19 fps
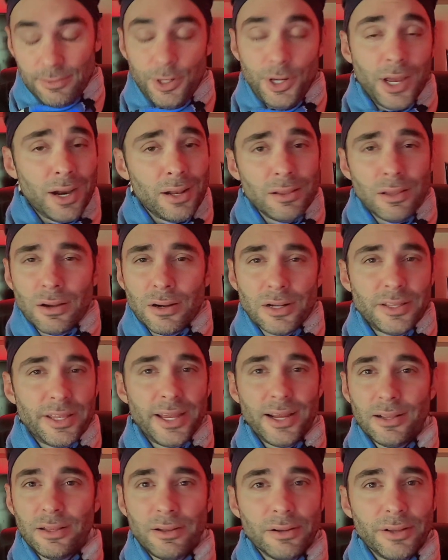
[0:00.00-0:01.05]
You got to learn to
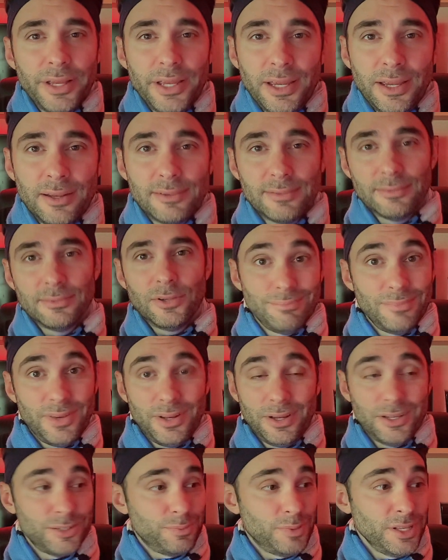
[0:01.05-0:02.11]
take a little heat.
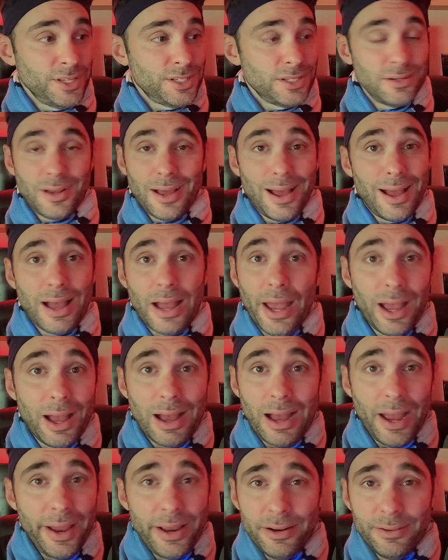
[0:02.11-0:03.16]
Because listen,
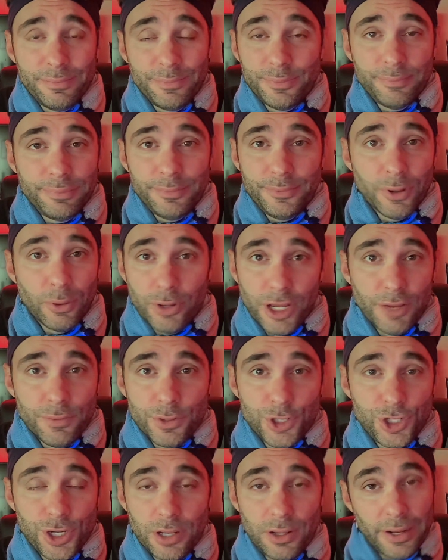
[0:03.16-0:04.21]
I don't give a
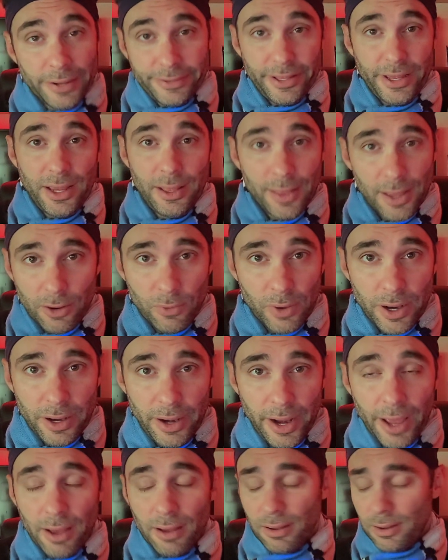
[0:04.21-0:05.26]
shit. I'll tell you that right
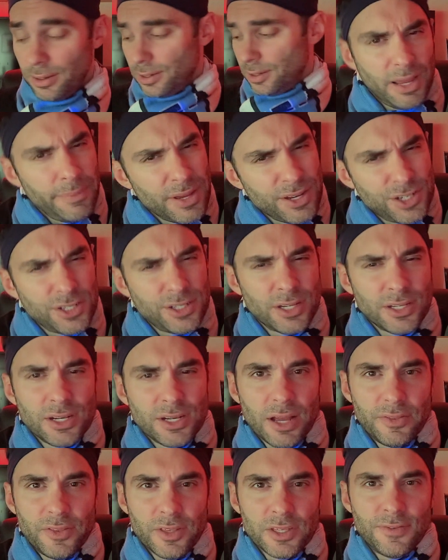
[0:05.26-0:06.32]
now. Maybe I should just
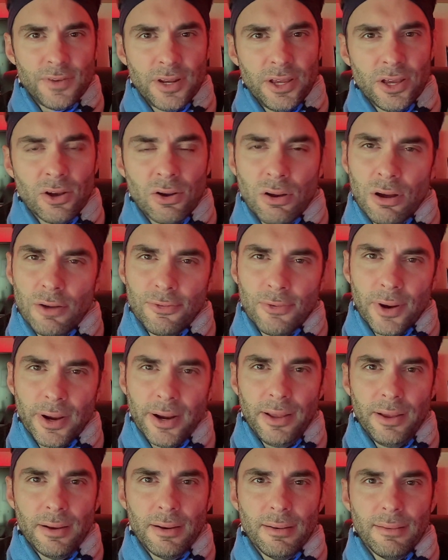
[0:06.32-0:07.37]
cut this video off right
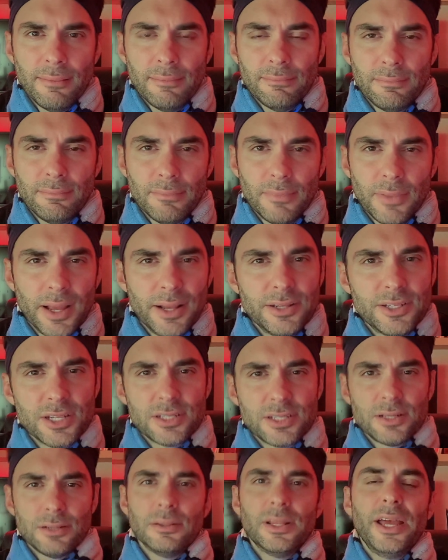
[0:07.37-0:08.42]
here and
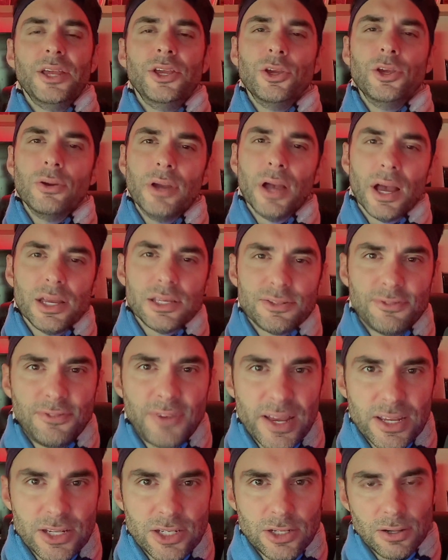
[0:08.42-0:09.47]
just let you guys
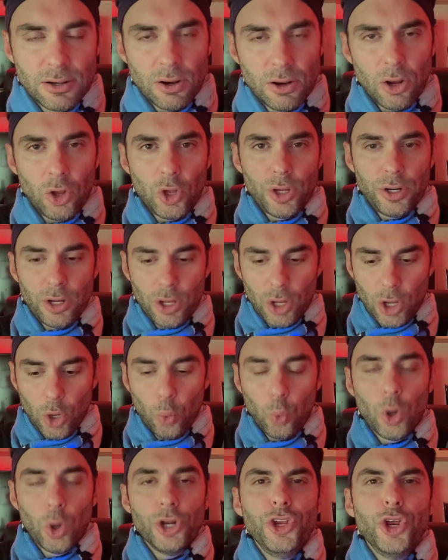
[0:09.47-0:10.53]
fester on
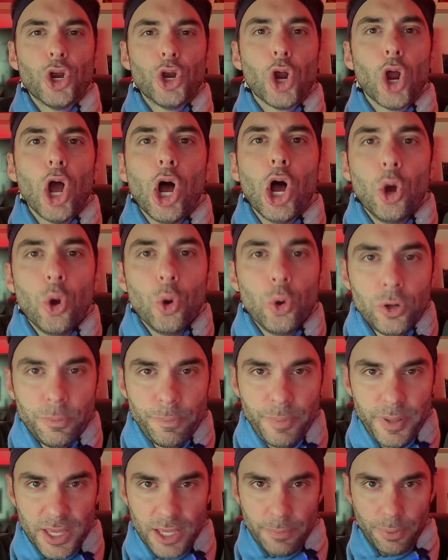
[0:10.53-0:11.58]
what your own
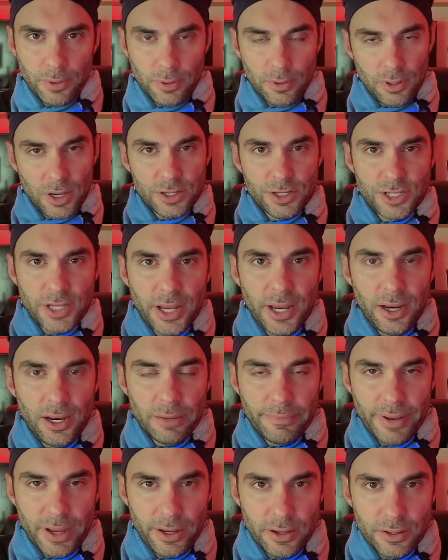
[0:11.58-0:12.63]
people are saying
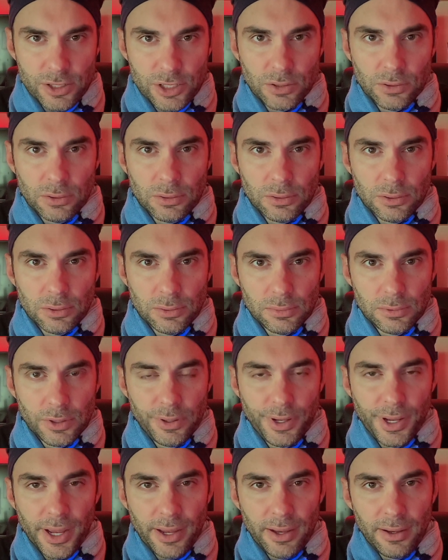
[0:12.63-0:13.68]
about your school,
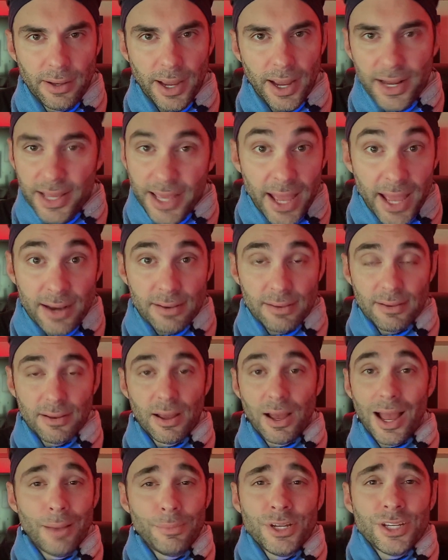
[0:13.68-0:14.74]
okay? And again,
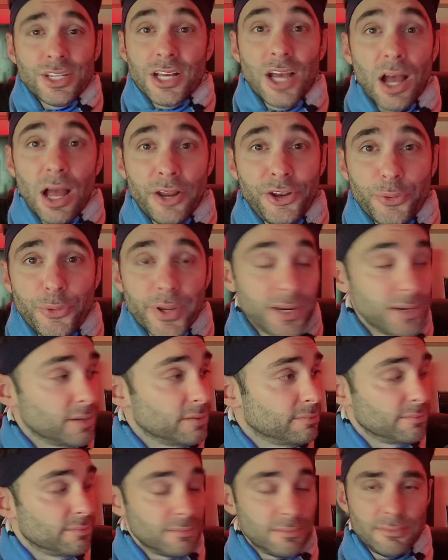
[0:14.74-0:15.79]
I'm just a conduit.
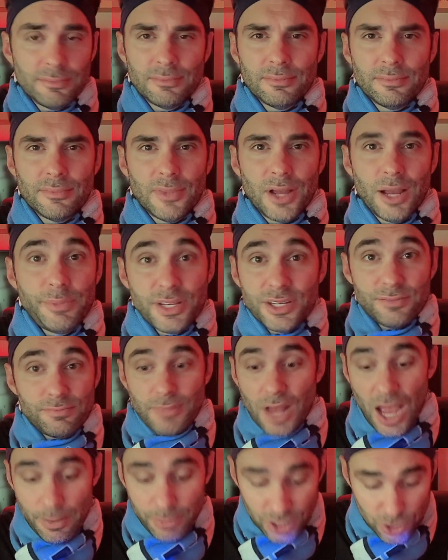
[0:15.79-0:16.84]
I'm just
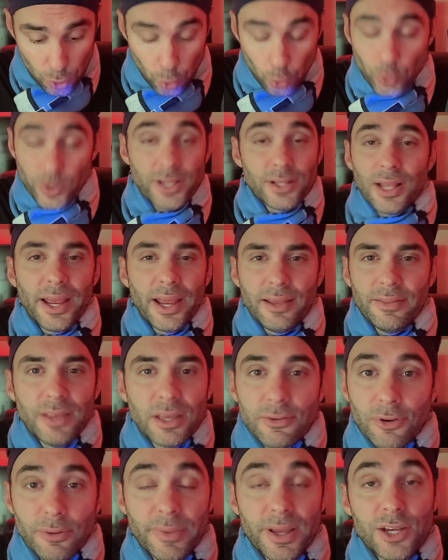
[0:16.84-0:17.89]
relaying the
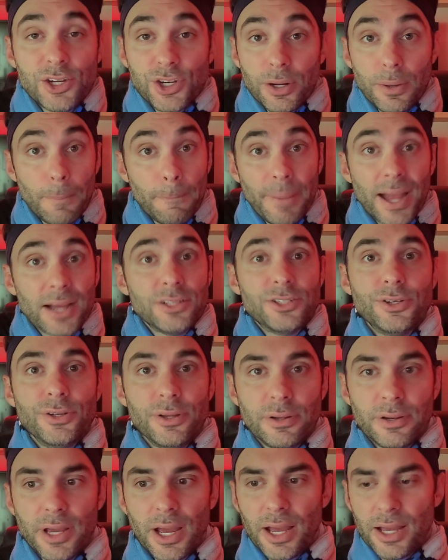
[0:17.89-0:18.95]
information back to
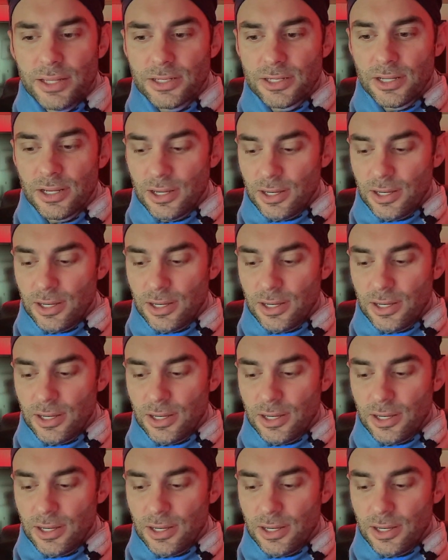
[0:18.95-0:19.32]
you guys.